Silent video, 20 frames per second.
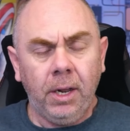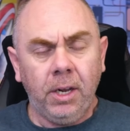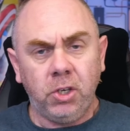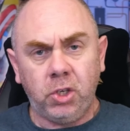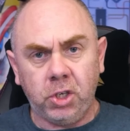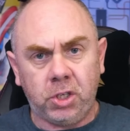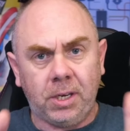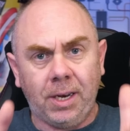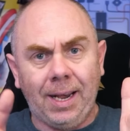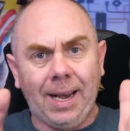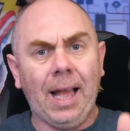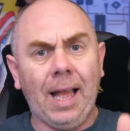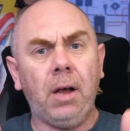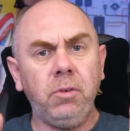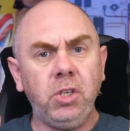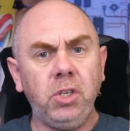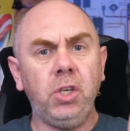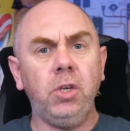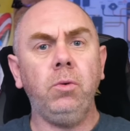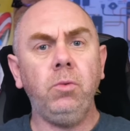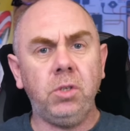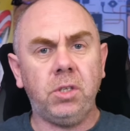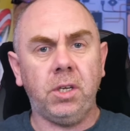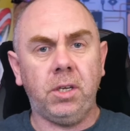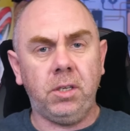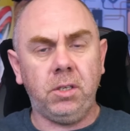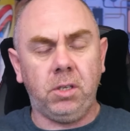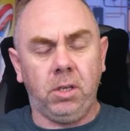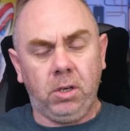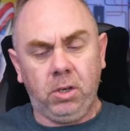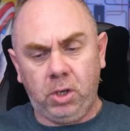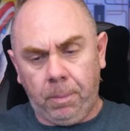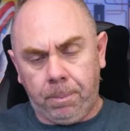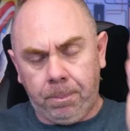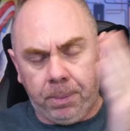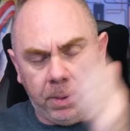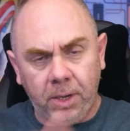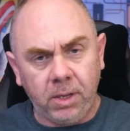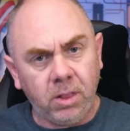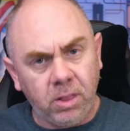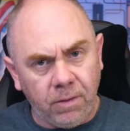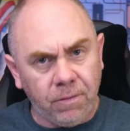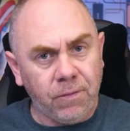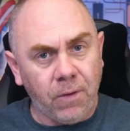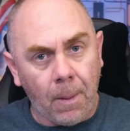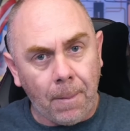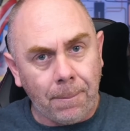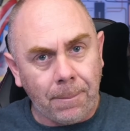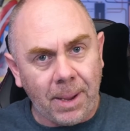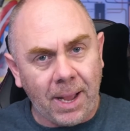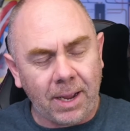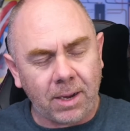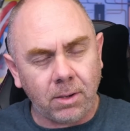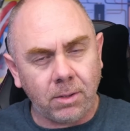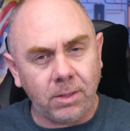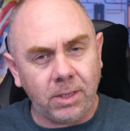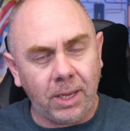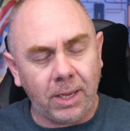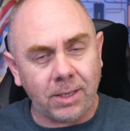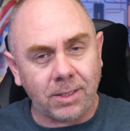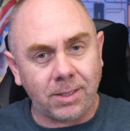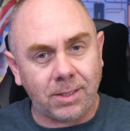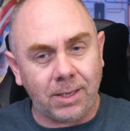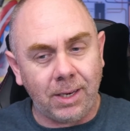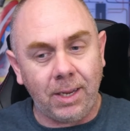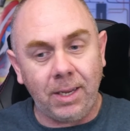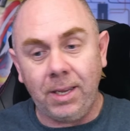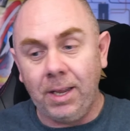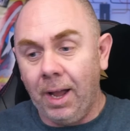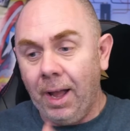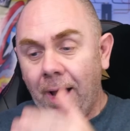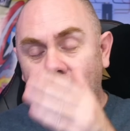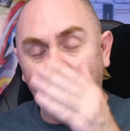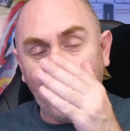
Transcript: Just allow users to put the font pack on the SD